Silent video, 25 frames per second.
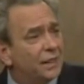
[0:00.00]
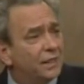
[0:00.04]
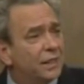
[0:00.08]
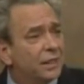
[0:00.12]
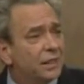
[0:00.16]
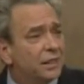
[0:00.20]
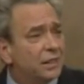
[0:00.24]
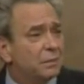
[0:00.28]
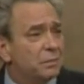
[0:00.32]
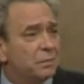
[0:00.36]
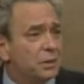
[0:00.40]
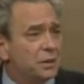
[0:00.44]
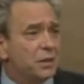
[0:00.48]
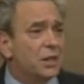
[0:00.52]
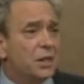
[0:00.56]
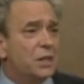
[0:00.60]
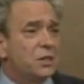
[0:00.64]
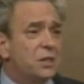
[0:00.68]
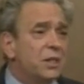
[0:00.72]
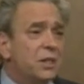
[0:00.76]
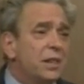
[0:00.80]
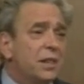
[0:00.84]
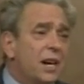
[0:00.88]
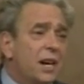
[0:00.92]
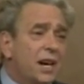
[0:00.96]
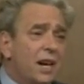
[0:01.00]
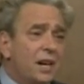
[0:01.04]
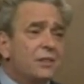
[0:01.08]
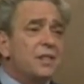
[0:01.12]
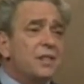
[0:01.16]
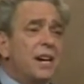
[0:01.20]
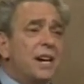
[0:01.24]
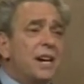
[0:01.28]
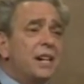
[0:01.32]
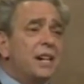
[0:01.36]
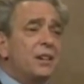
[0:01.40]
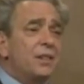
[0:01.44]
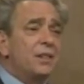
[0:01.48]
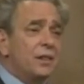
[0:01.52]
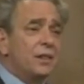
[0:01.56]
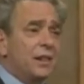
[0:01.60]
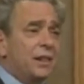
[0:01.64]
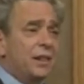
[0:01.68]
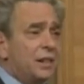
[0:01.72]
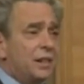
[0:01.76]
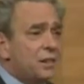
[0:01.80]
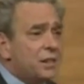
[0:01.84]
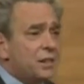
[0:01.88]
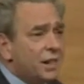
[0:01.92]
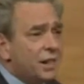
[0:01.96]
that the position that I'll take on
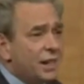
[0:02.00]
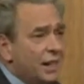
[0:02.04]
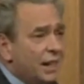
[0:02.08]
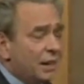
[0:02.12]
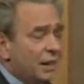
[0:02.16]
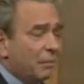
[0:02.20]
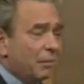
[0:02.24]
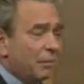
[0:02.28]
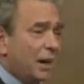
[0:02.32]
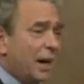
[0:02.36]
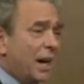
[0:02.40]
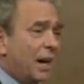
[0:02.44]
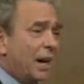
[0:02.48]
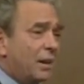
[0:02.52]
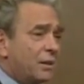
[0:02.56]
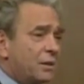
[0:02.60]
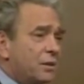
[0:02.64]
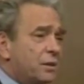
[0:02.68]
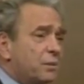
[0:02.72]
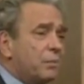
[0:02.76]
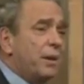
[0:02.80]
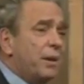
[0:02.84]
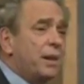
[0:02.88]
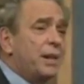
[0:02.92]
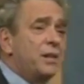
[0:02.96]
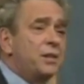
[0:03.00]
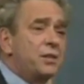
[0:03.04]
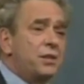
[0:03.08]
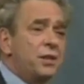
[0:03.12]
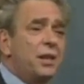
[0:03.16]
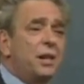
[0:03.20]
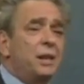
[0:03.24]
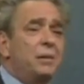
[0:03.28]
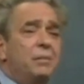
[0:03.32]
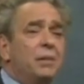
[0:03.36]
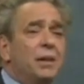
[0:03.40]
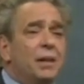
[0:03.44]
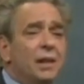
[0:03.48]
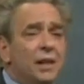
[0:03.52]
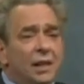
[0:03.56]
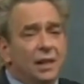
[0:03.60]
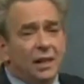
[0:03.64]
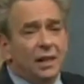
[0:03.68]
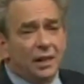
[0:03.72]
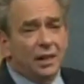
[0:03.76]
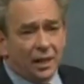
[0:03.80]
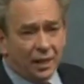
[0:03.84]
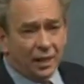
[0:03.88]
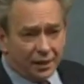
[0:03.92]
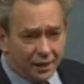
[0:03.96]
these matters may seem
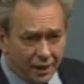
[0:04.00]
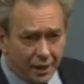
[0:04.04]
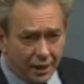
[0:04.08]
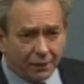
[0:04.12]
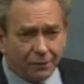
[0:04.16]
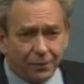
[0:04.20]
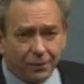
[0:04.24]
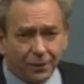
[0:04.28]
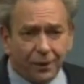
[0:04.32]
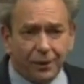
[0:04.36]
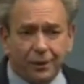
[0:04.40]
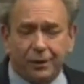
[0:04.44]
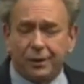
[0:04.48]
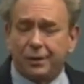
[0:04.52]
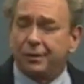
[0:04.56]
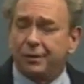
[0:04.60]
uh, different